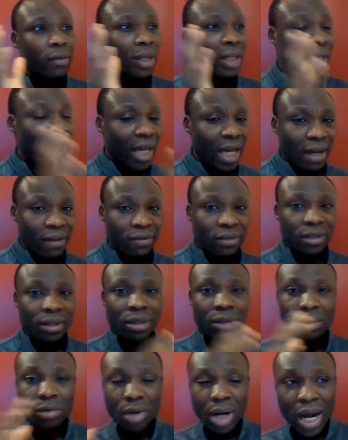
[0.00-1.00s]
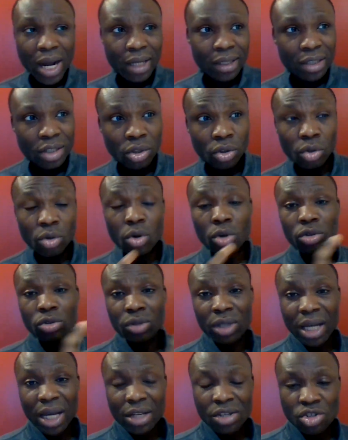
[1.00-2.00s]
left, right, you go to
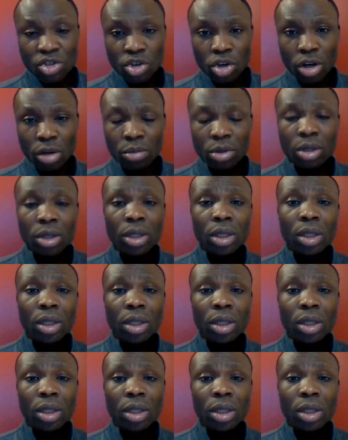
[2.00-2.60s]
that job,